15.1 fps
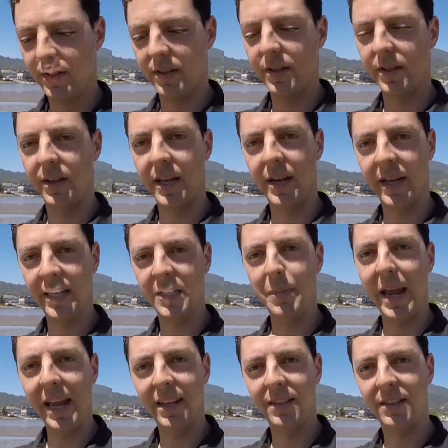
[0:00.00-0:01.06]
the, it
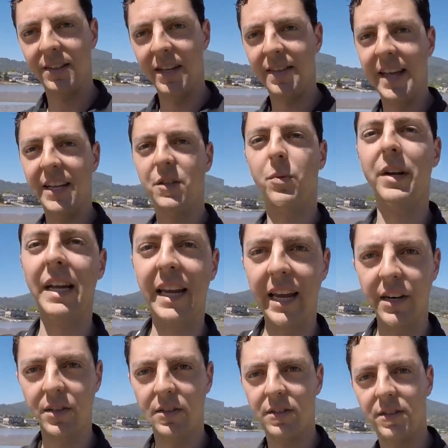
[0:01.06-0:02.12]
expands and that's what
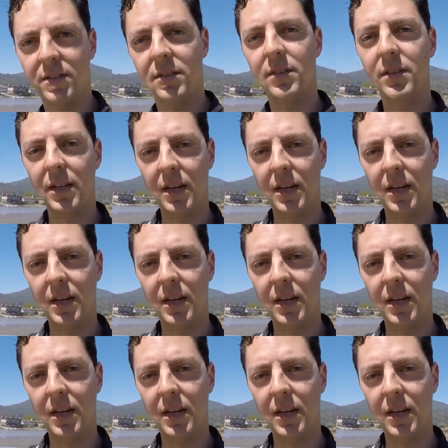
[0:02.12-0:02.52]
engages